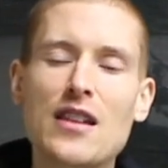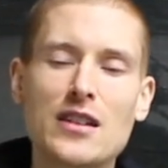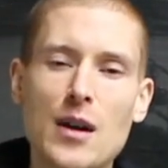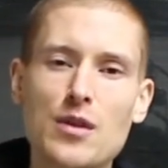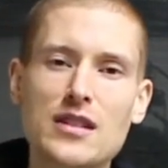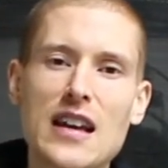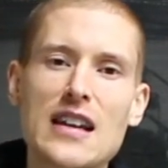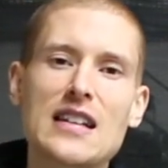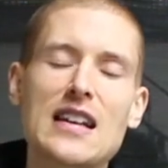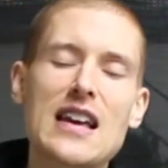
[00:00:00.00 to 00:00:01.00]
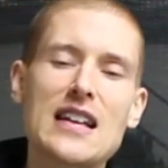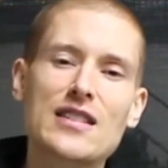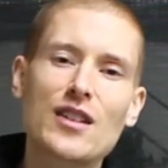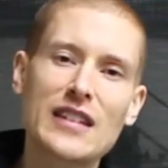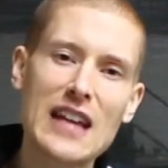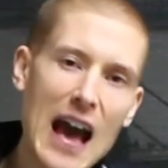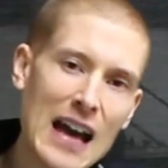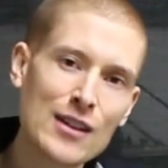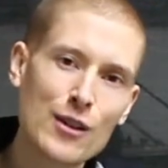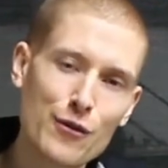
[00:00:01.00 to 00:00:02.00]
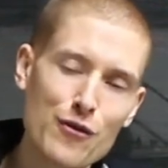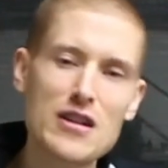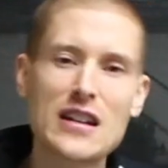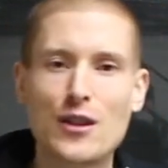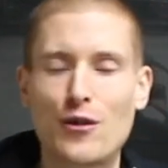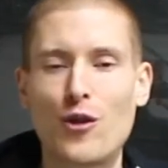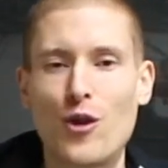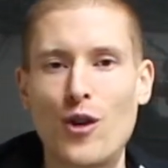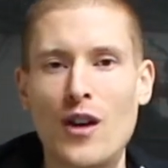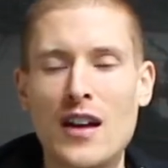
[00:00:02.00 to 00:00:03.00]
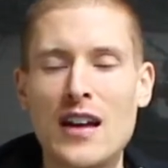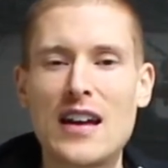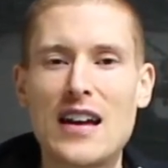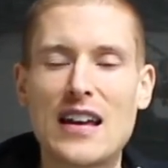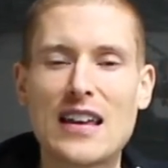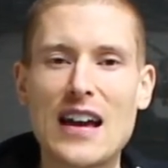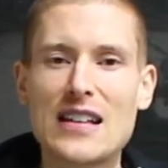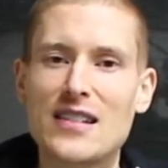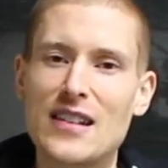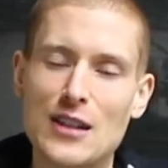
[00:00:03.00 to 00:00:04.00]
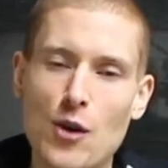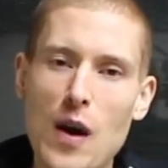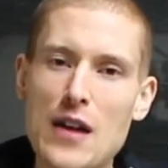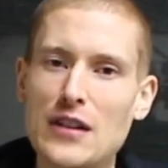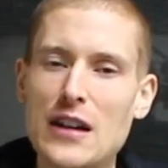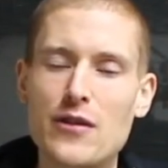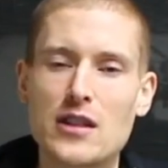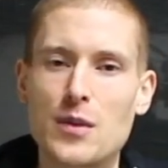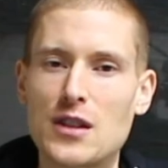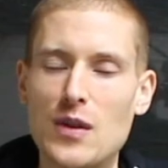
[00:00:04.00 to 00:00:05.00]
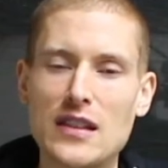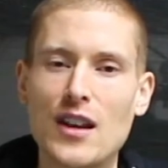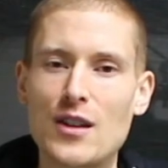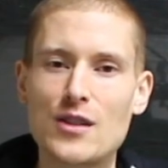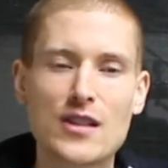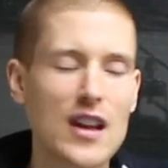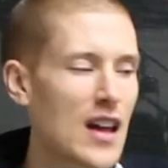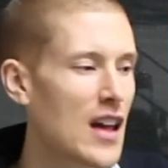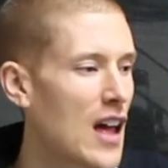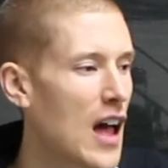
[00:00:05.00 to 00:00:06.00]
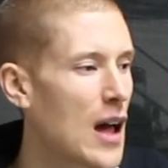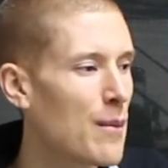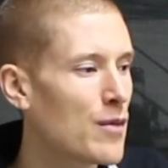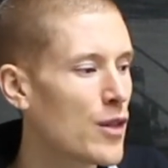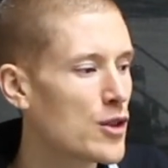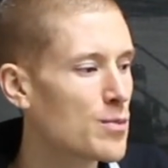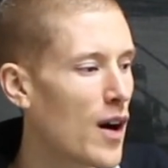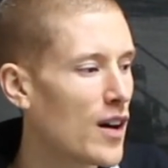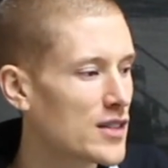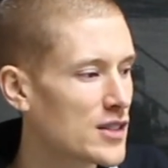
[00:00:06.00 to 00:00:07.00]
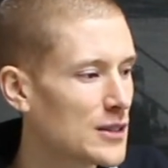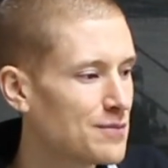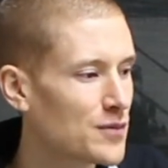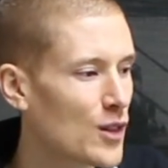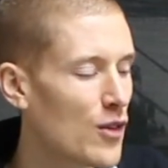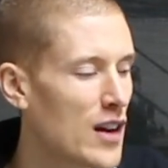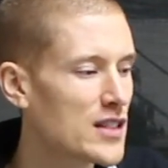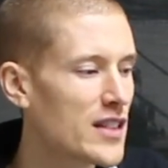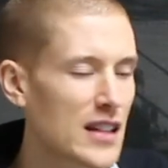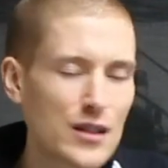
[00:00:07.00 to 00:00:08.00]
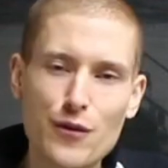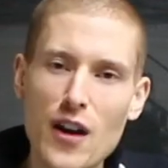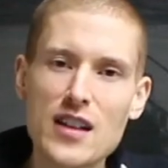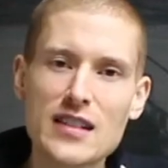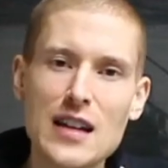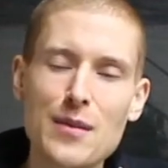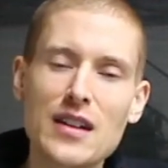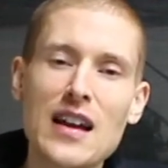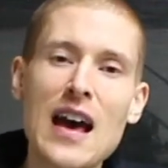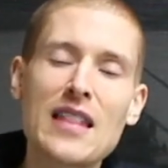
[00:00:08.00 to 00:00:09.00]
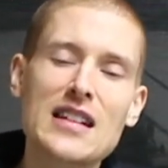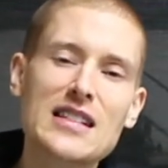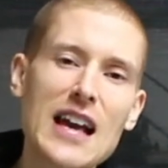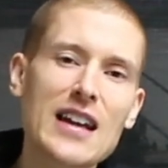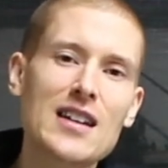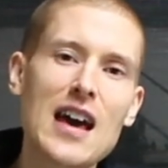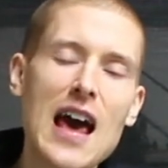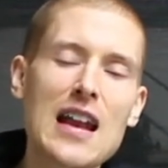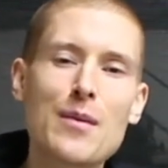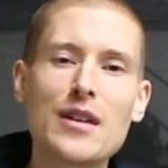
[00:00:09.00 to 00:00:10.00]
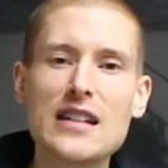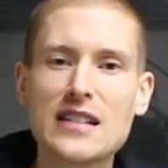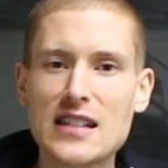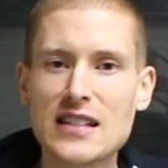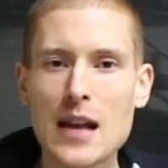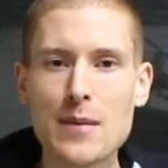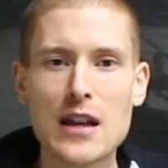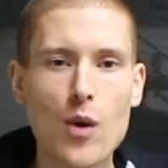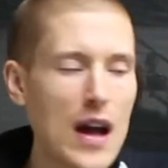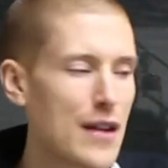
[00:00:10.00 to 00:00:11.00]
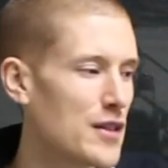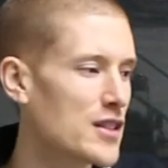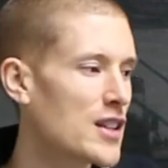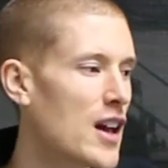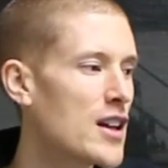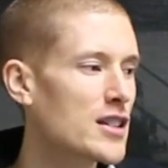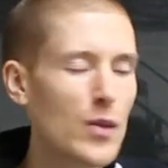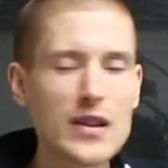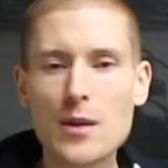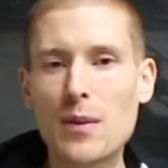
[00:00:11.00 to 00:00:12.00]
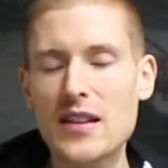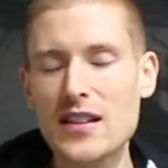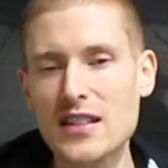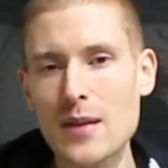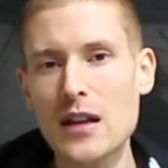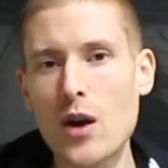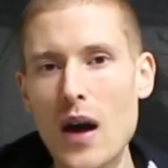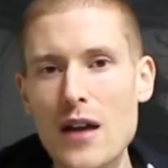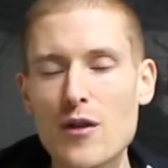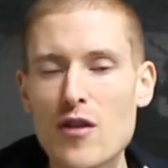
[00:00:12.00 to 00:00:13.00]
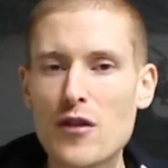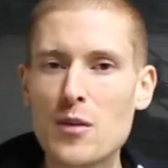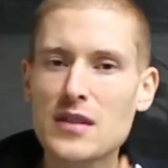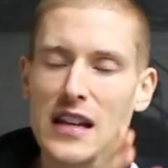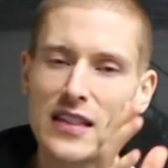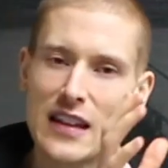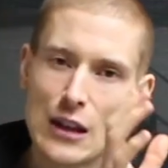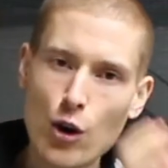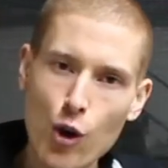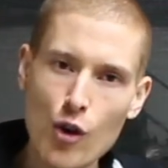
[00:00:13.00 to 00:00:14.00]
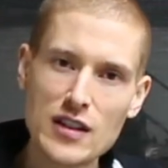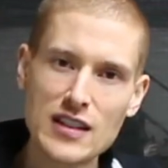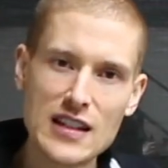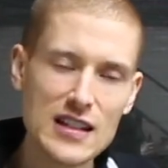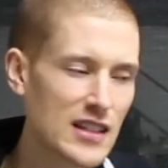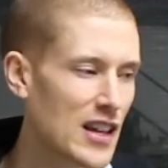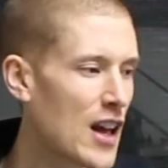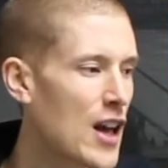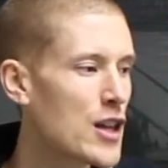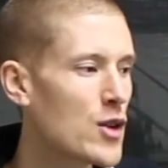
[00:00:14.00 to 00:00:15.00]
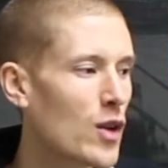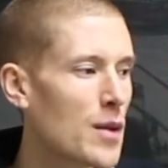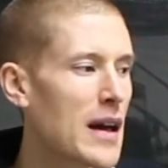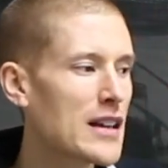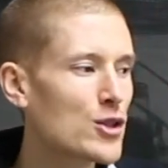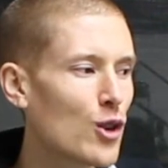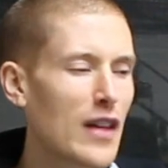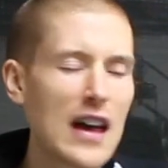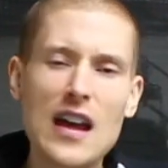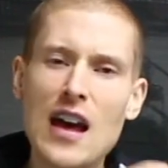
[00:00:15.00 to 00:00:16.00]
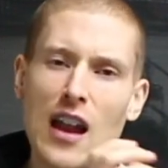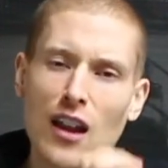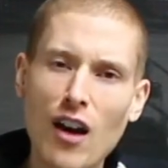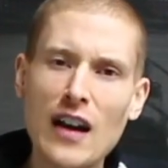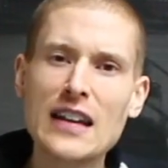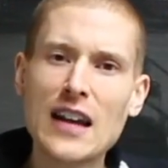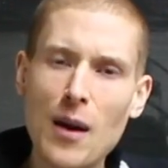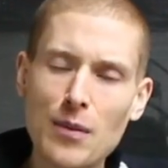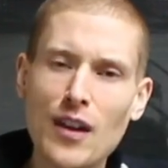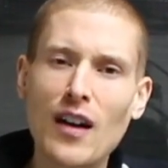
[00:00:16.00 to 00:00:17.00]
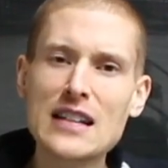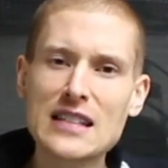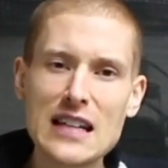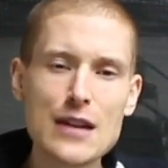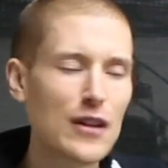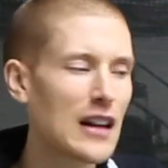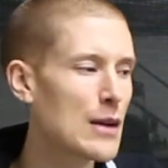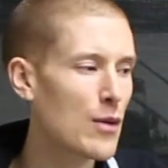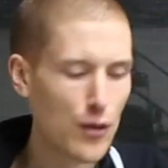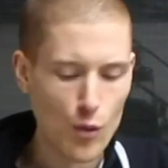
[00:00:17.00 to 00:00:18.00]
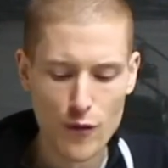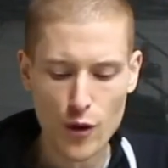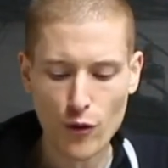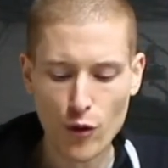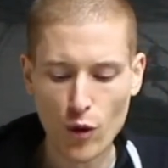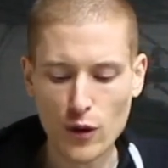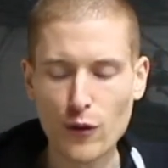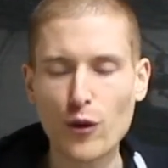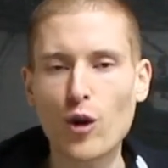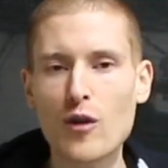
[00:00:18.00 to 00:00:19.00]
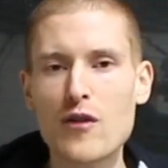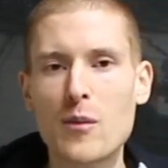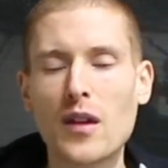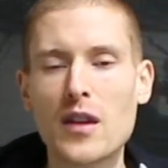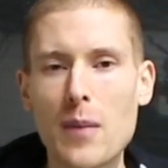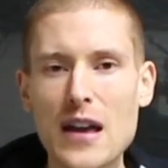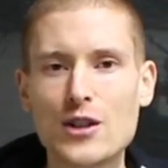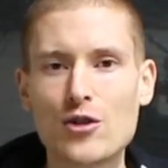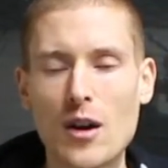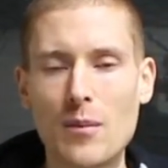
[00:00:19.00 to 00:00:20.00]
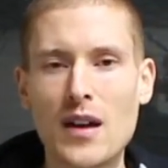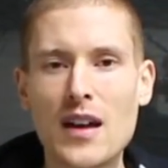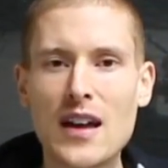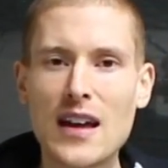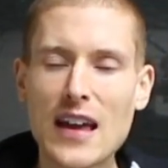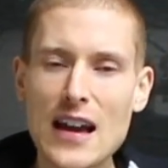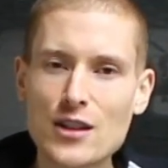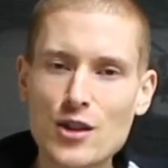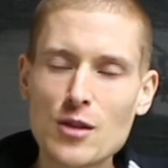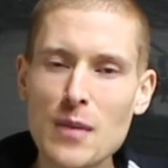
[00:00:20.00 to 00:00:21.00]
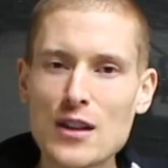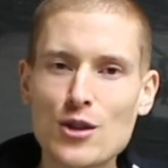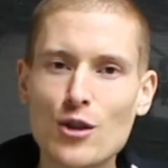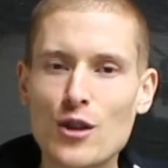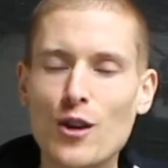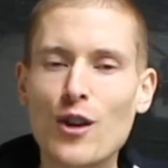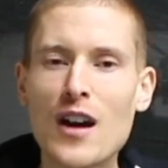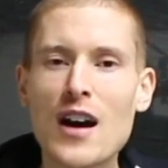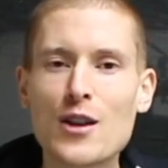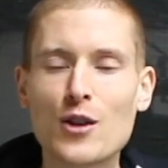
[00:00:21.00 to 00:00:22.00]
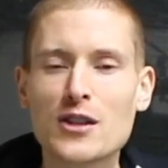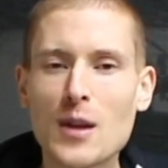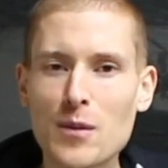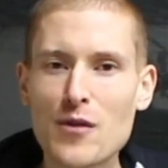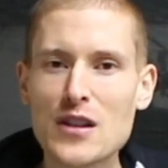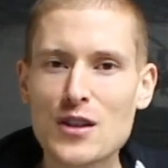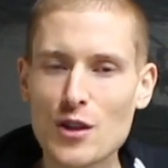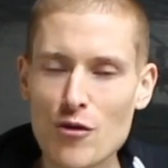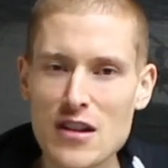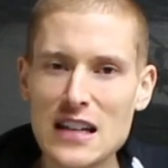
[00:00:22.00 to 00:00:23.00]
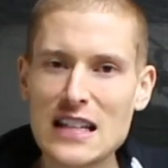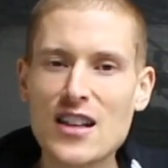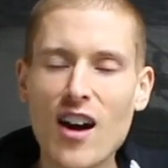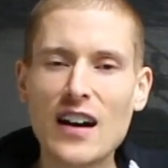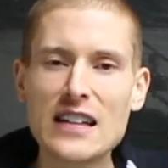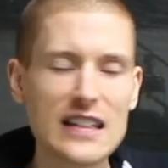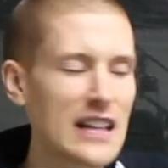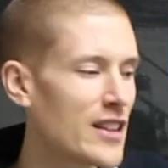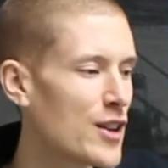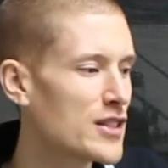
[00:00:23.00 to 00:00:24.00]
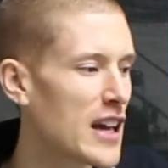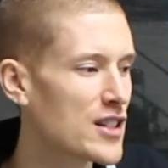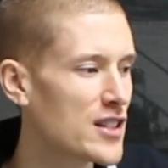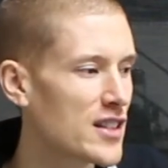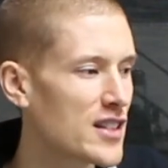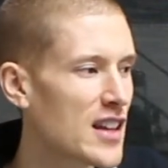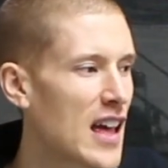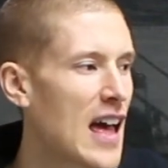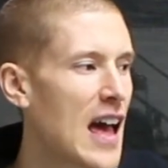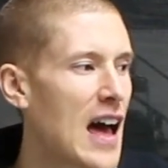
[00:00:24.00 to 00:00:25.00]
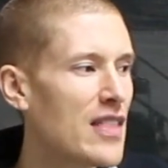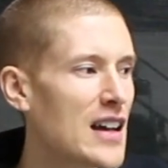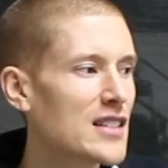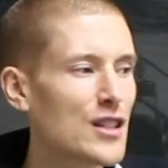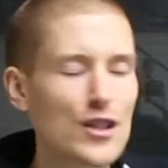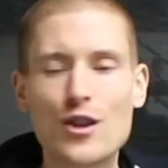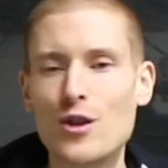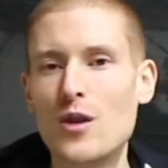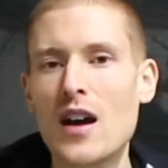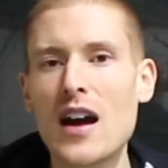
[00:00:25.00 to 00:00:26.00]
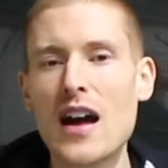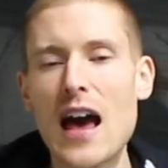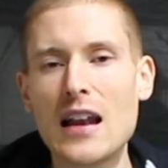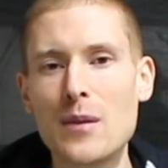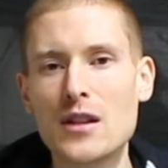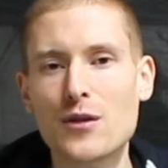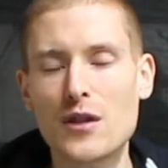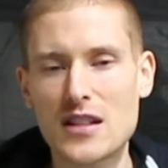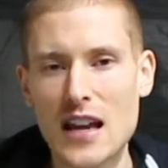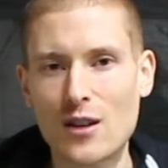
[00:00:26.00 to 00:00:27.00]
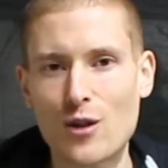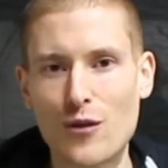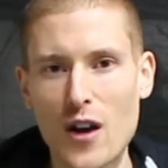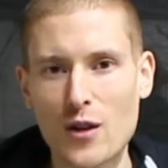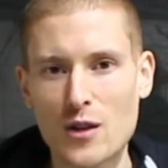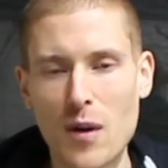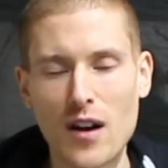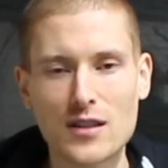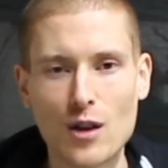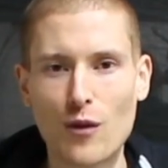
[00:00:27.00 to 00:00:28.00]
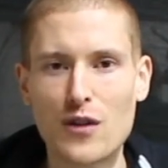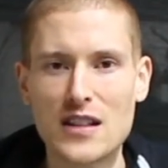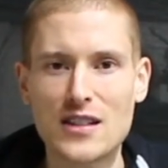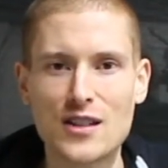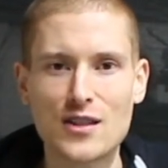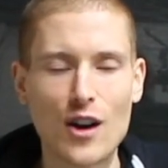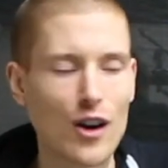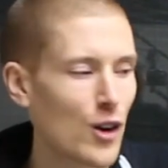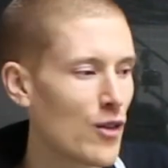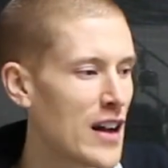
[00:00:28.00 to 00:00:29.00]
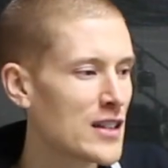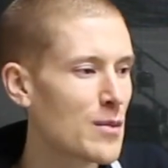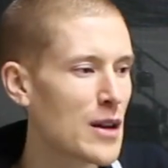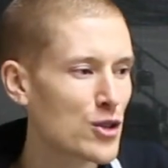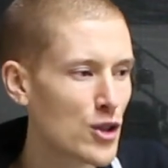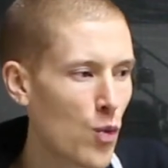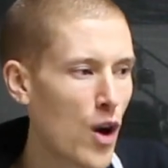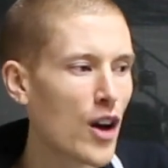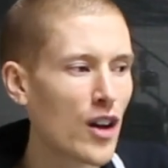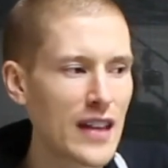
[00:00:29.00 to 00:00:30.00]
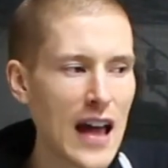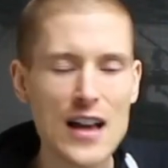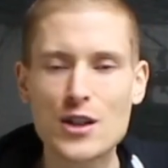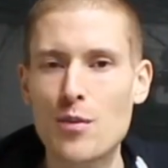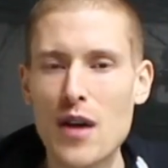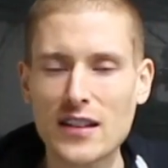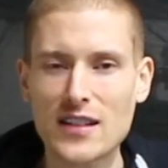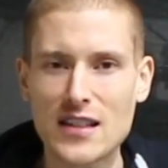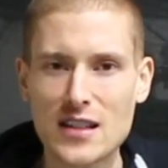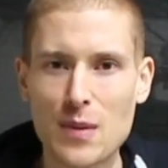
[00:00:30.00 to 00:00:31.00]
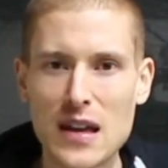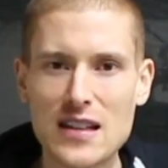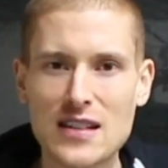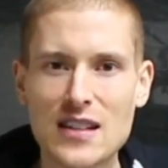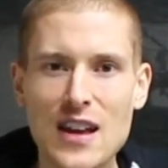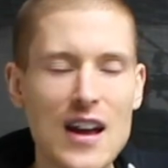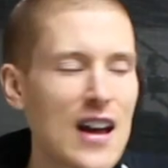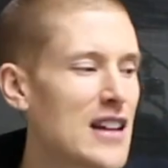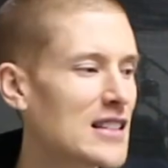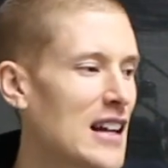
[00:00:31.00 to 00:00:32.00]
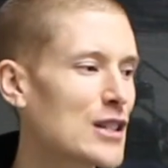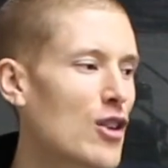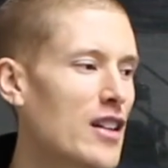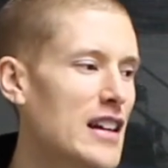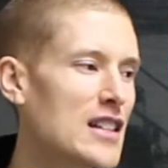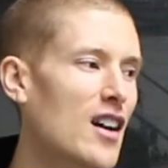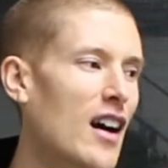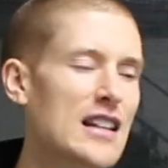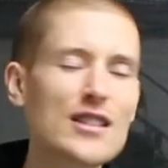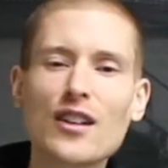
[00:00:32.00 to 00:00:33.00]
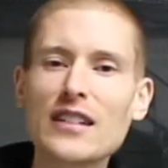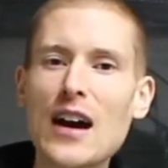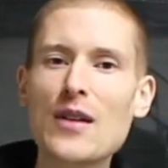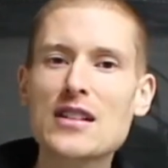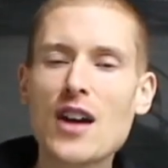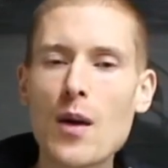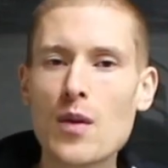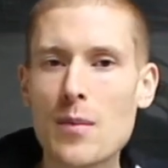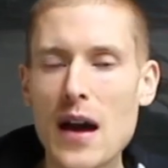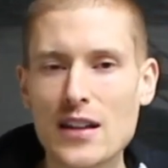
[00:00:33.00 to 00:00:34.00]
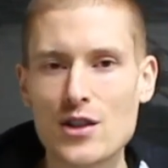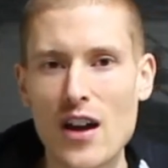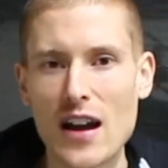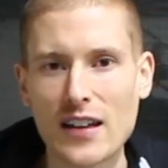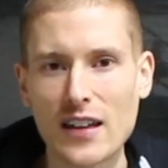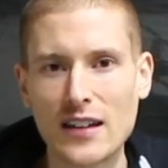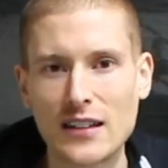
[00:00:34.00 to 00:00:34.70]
the double snare hits on the and of 3 and the 4. Okay, so there's a quaver difference between those bars. Alright, so that's the first element. The second element is the semi-quavers. So when you play the semi-quaver rhythms in the choruses, you want to make sure they're lining up nice and evenly with your 4 on the floor rhythm on the bass drum. Okay, so just make sure your subdivisions are really tidy in those sections. And that's the 2 elements for the technical focus parts of this song. Alright, so make sure you work on that as you practice this piece. So let's try the entire song now in time with the backing track.